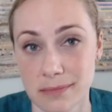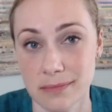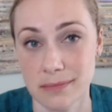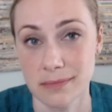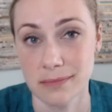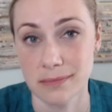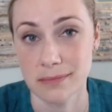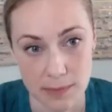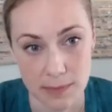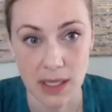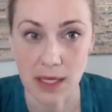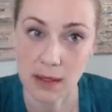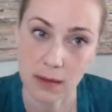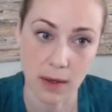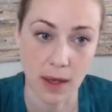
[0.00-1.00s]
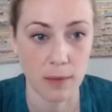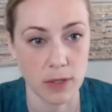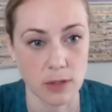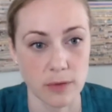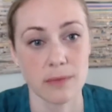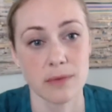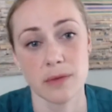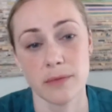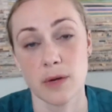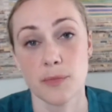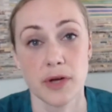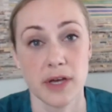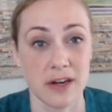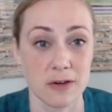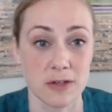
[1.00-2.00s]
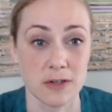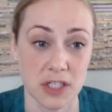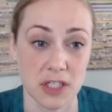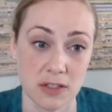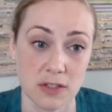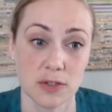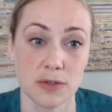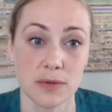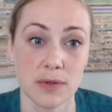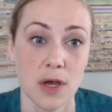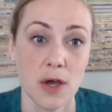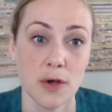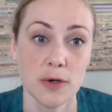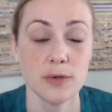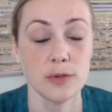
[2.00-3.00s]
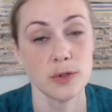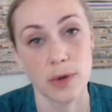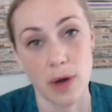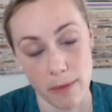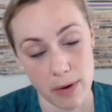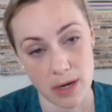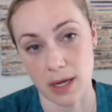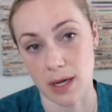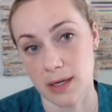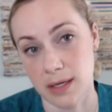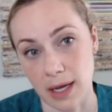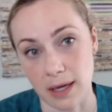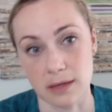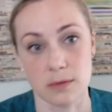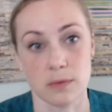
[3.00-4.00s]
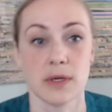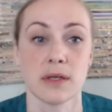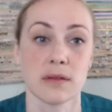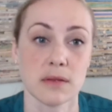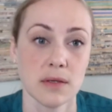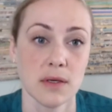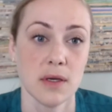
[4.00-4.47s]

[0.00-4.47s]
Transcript: to be like, okay, what do I really want to put energy into? Who do I want to connect with?